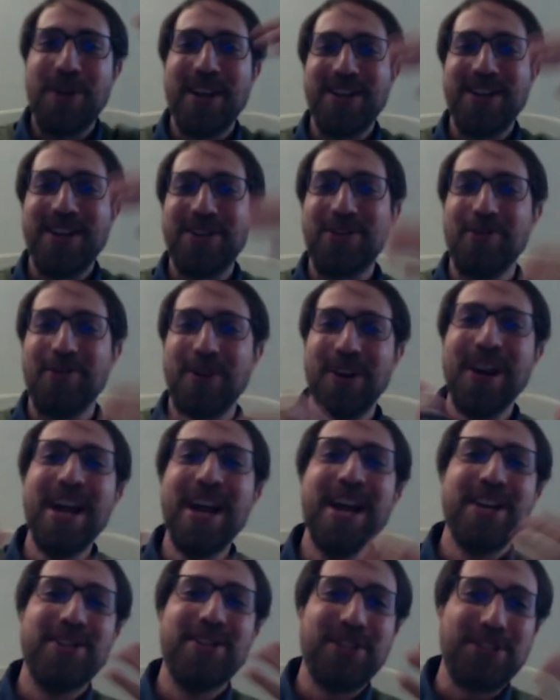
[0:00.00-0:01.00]
when you are
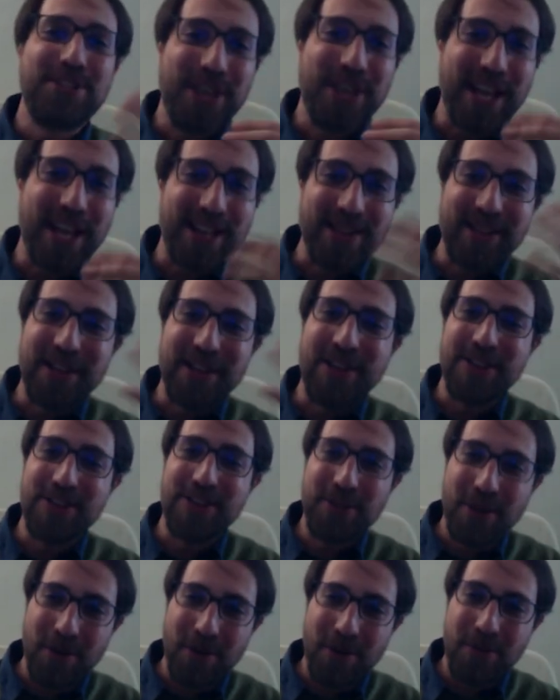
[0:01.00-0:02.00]
teaching and uh,
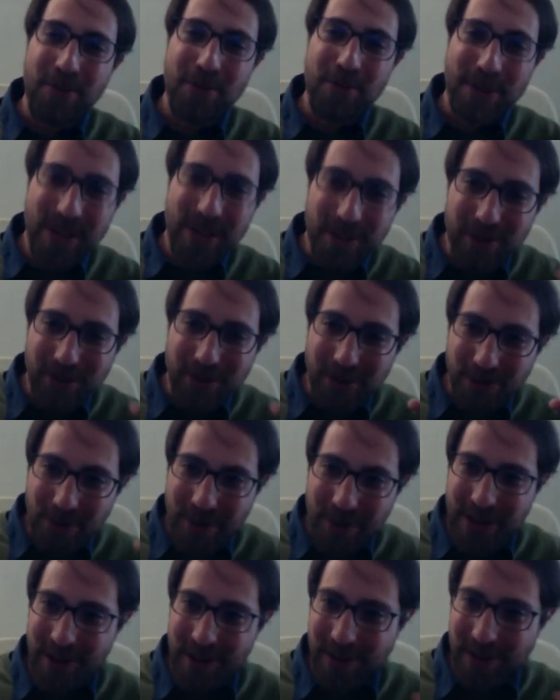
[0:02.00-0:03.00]
you know real
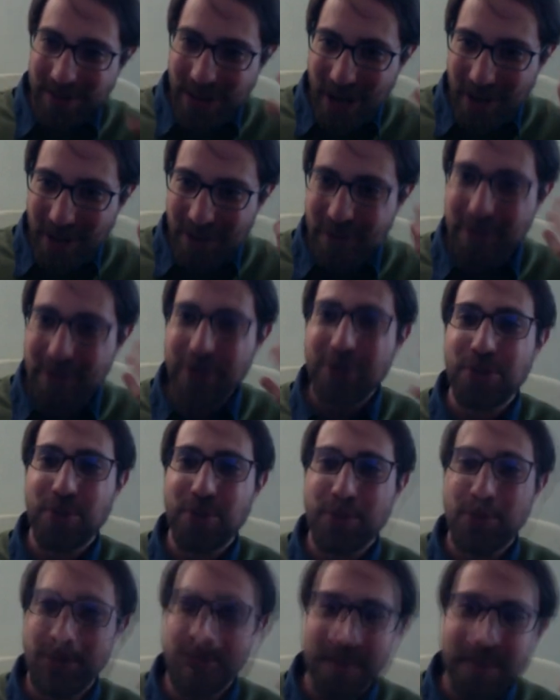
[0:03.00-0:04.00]
real not
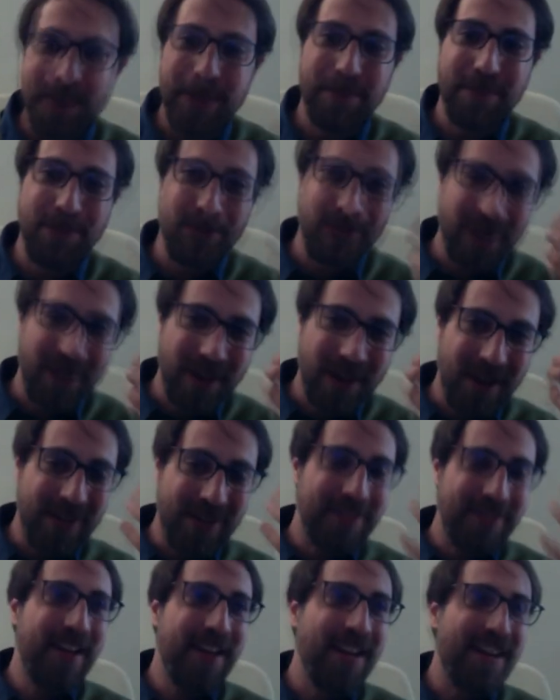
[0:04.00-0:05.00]
virtual people
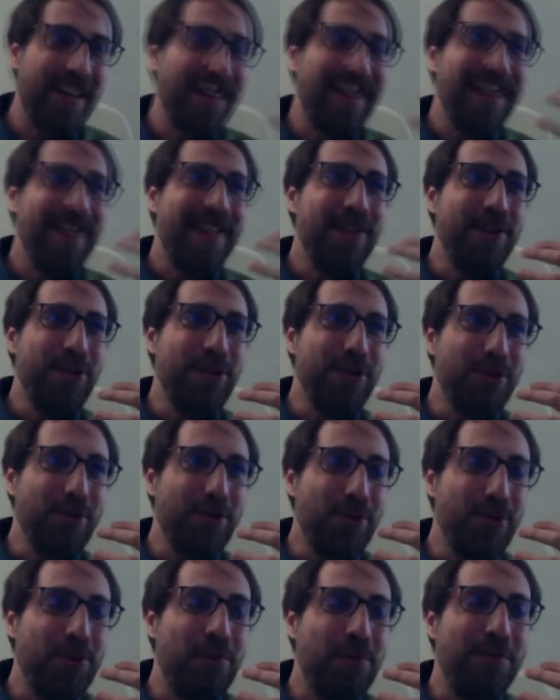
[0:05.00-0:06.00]
are there
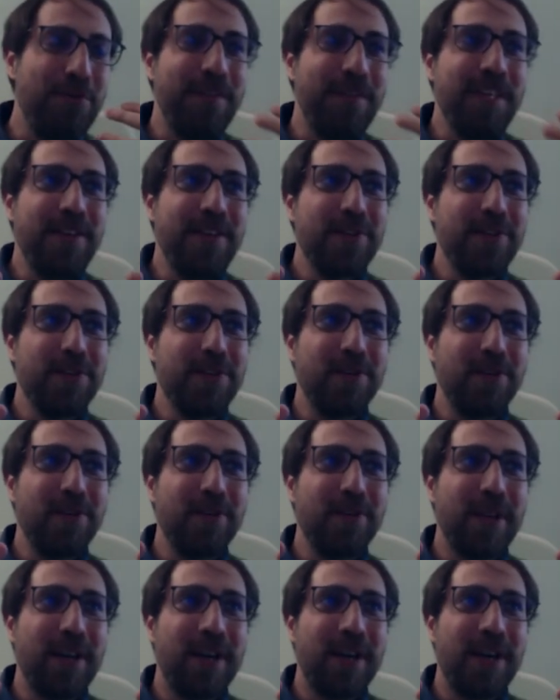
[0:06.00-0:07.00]
you
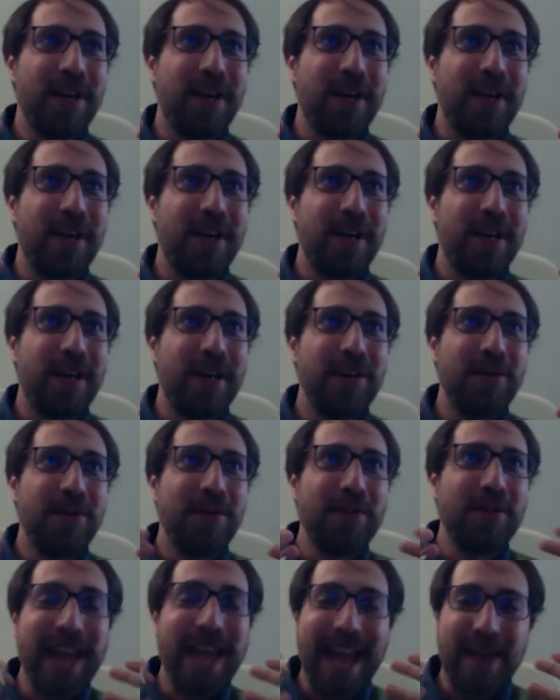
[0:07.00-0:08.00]
feel uh, you
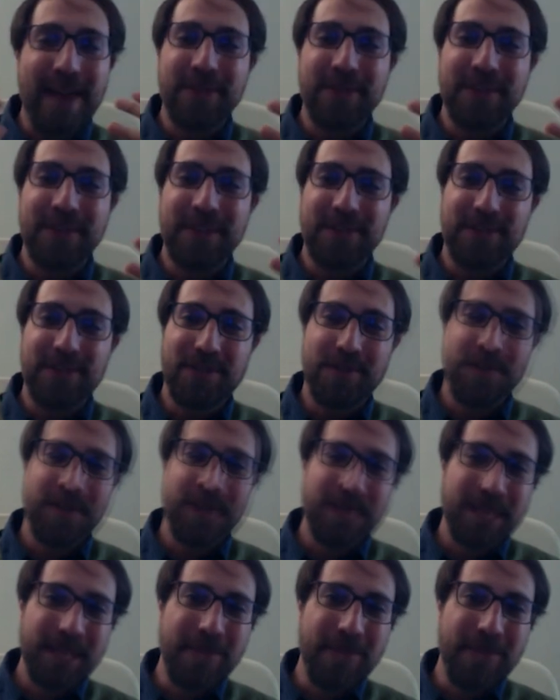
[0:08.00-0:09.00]
feel everything
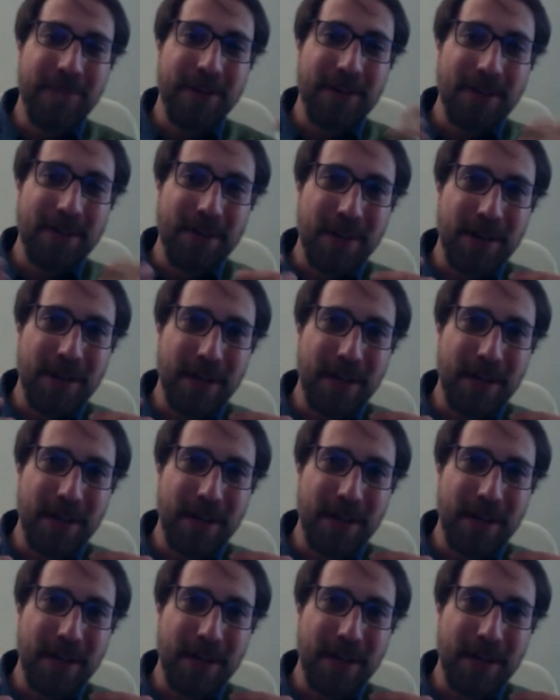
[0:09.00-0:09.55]
different even